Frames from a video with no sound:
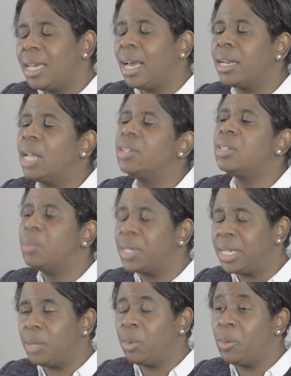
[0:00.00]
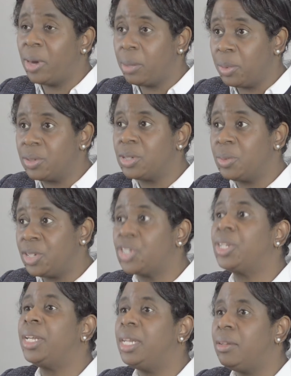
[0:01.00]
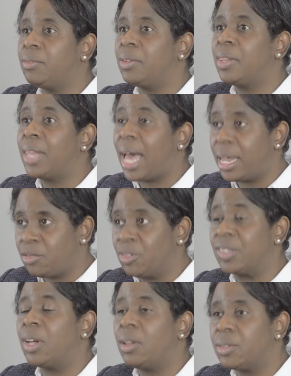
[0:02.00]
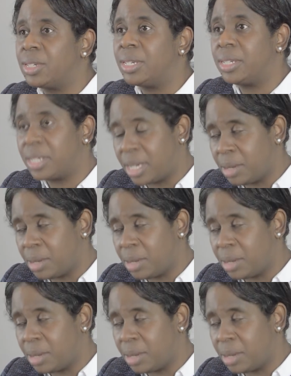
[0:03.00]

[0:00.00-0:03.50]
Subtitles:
And ultimately, we were able to achieve that result, and